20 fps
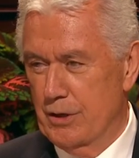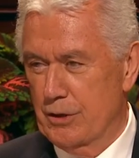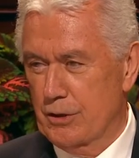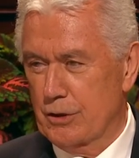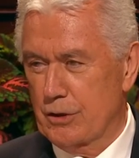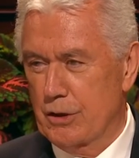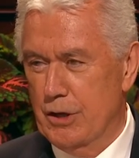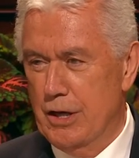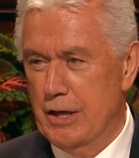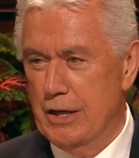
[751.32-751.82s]

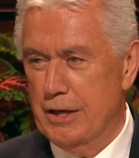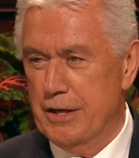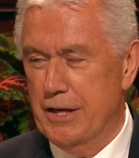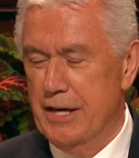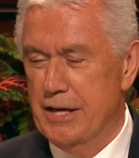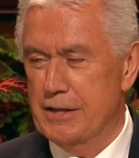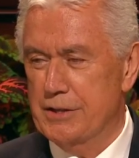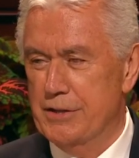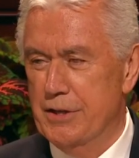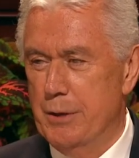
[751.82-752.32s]
God
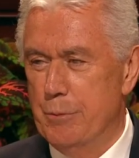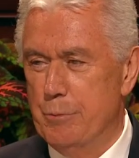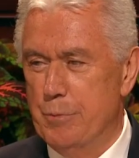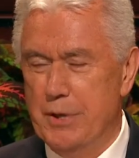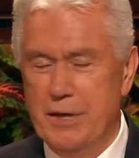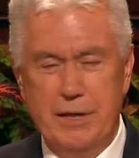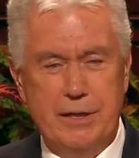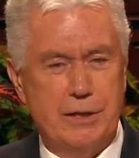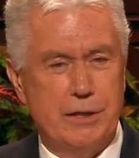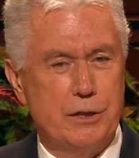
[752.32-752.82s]
has
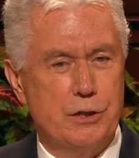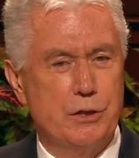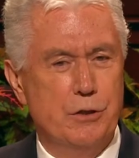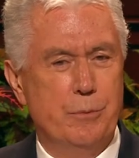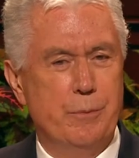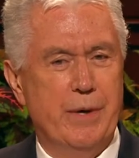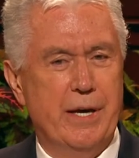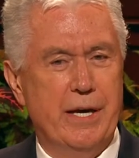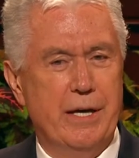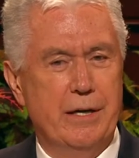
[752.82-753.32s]
appeared to
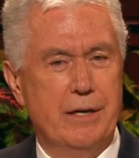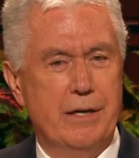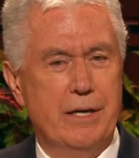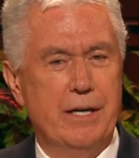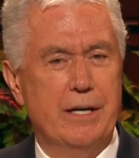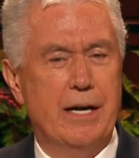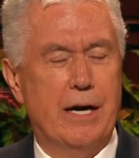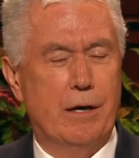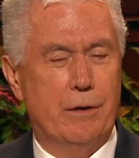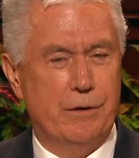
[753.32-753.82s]
men
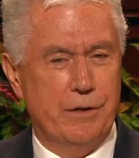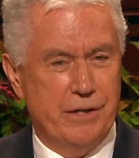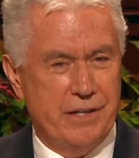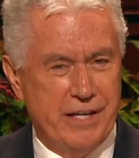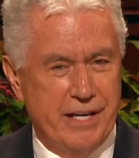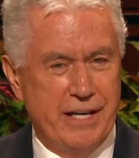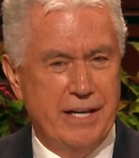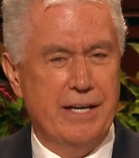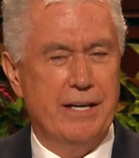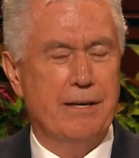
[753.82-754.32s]
in our
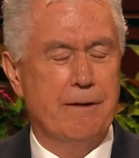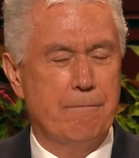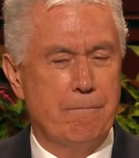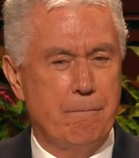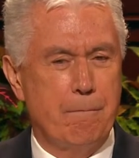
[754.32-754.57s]
day.